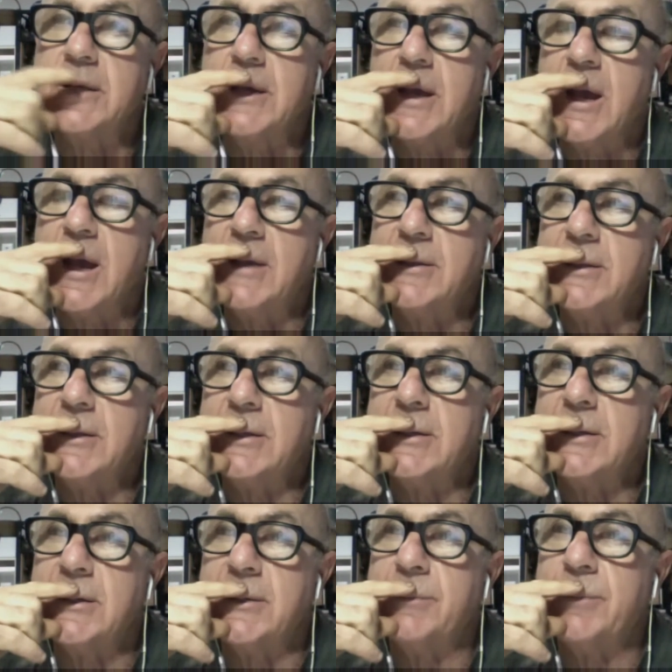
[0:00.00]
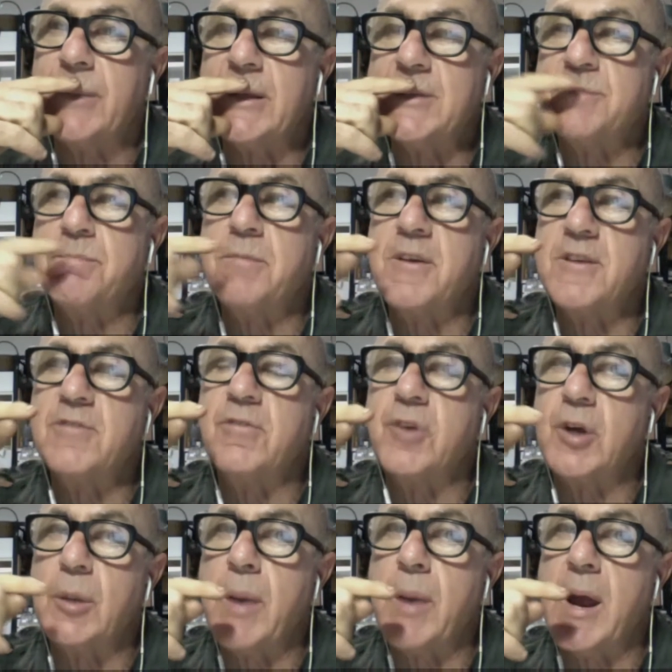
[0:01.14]
I think is very
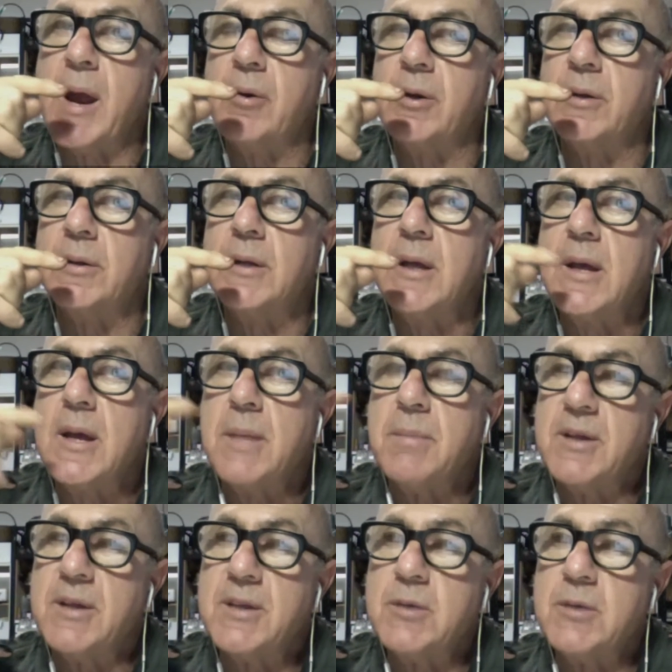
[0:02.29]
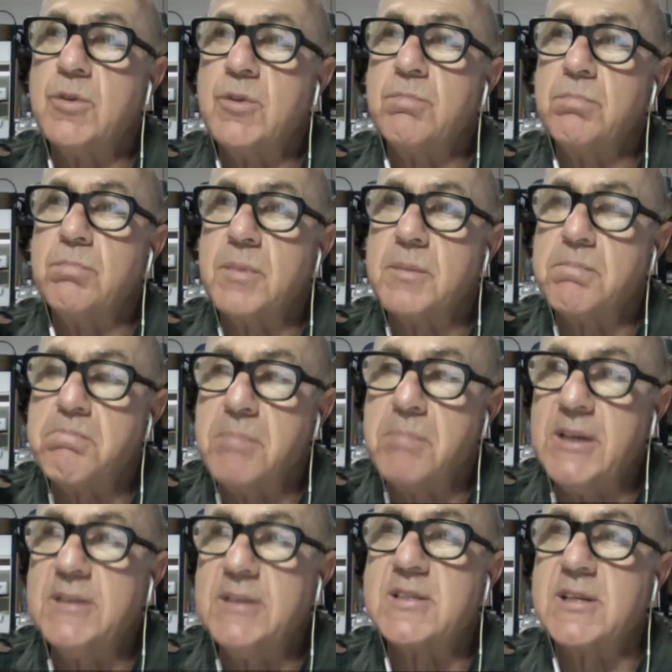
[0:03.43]
apparent. But I think with many
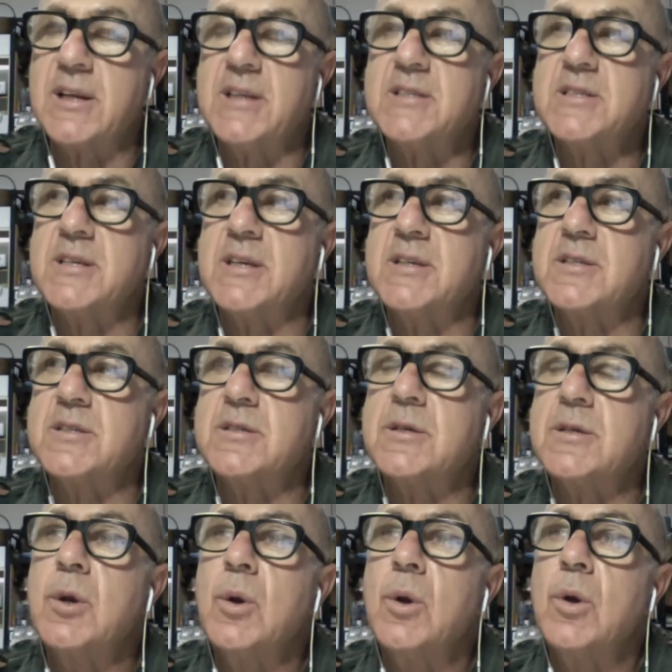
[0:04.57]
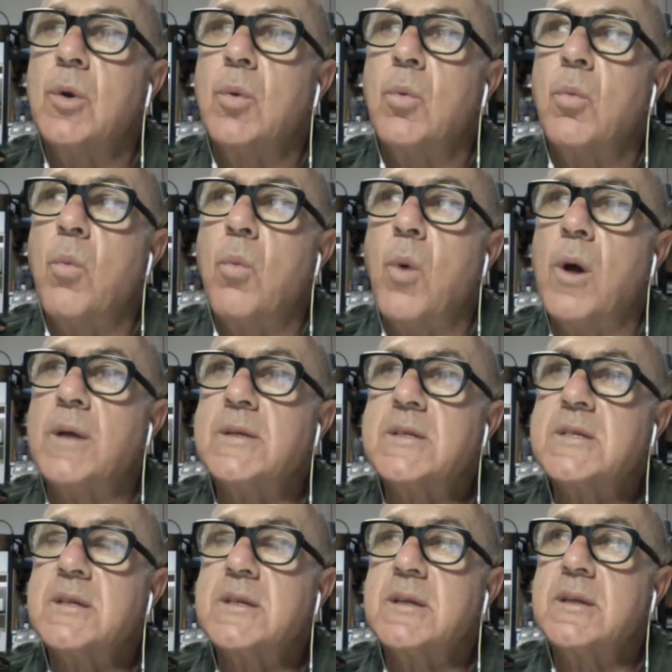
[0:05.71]
dyslexics, what
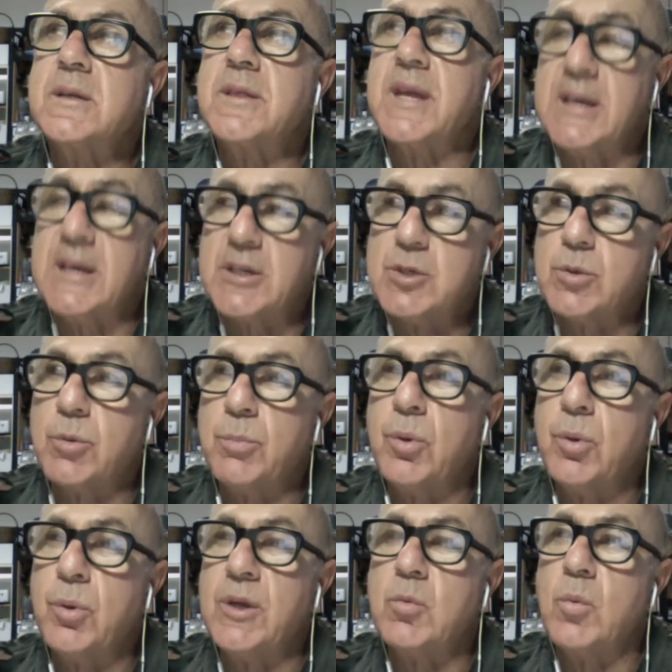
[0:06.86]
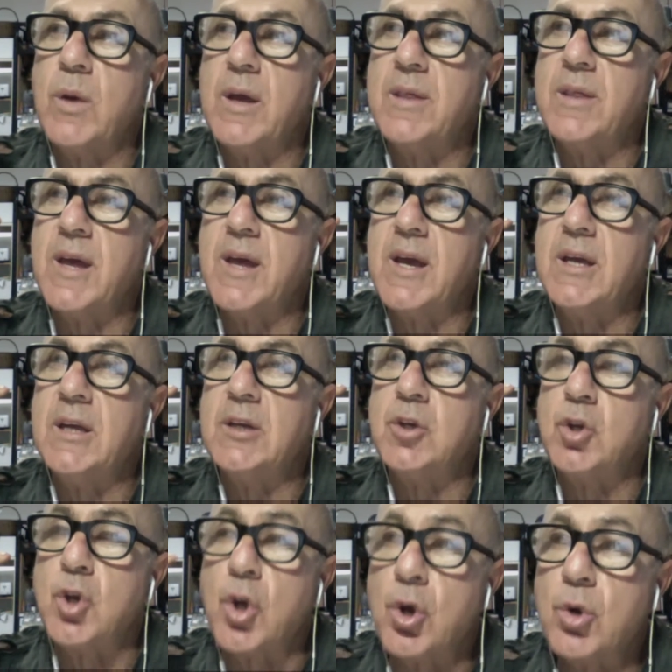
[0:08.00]
they get to a point where they
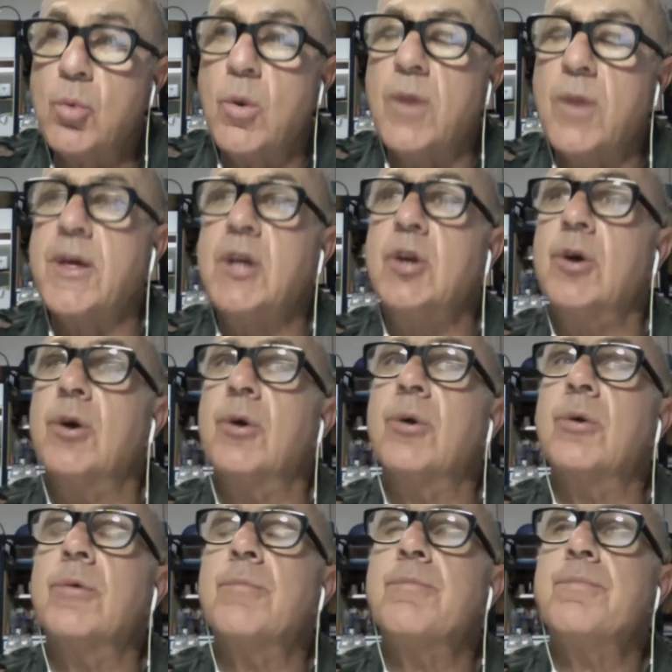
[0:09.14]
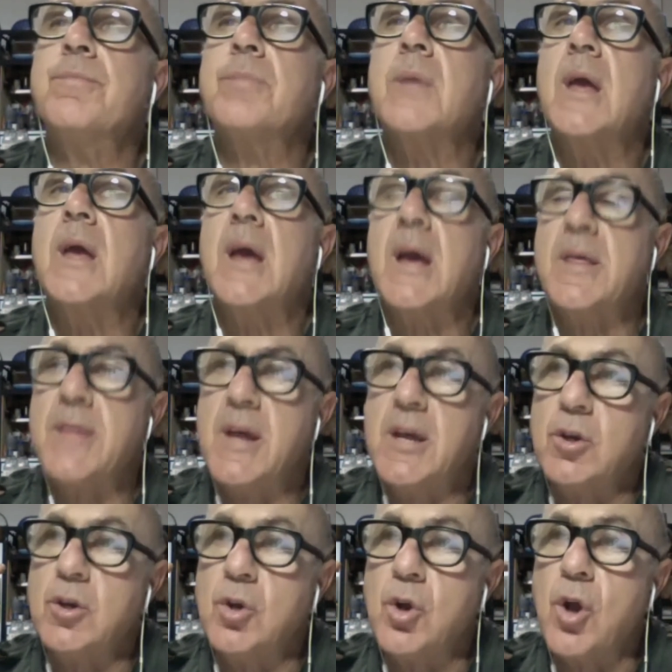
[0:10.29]
know what they know, and they
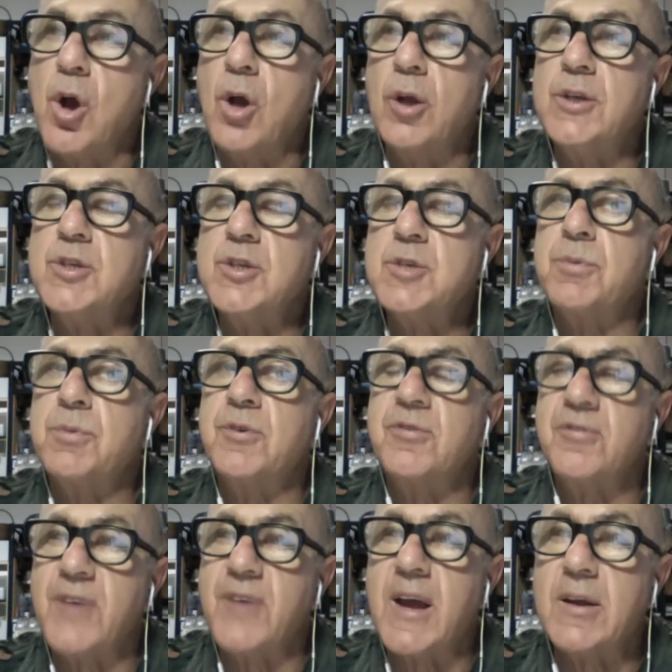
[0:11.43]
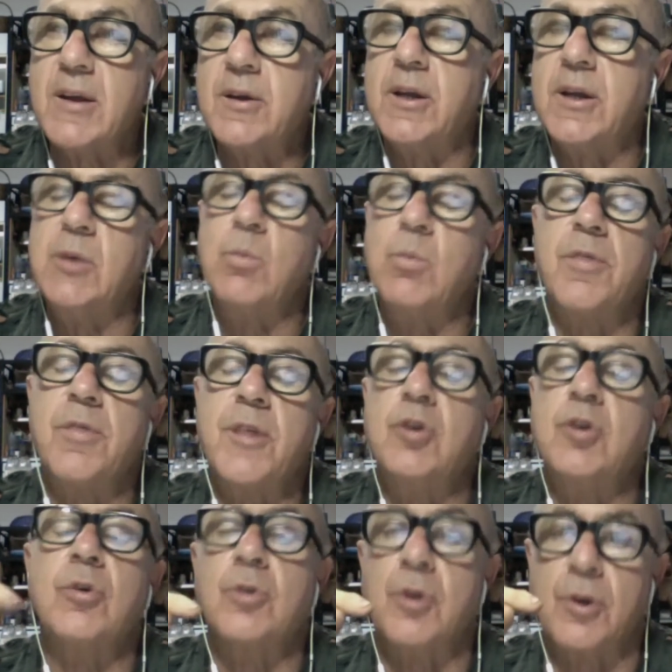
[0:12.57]
acknowledge profoundly what they
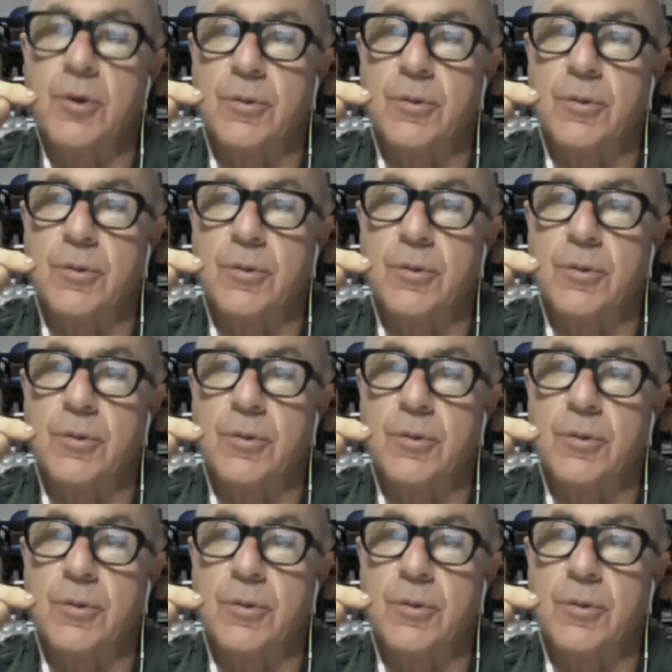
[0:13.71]
don't know.